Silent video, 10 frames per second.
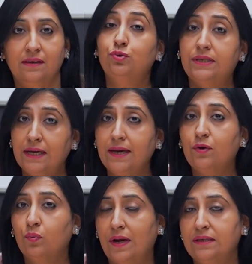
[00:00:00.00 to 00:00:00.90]
To take
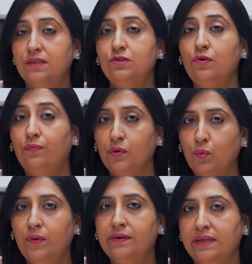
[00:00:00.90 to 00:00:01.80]
advantage of
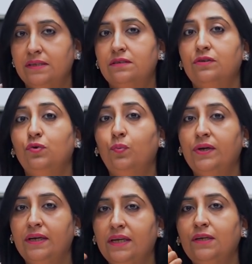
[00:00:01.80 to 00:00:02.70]
lower rates, you
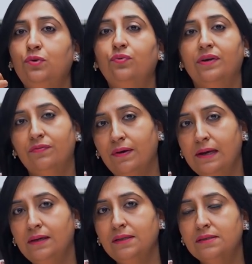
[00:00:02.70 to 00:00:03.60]
would need to
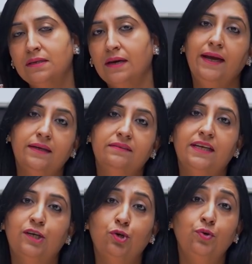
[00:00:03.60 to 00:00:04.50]
refinance, and
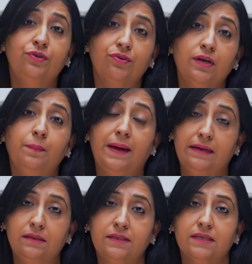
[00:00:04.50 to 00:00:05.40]
that could trigger
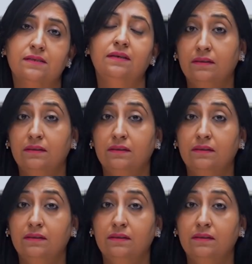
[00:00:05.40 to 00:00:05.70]
penalties.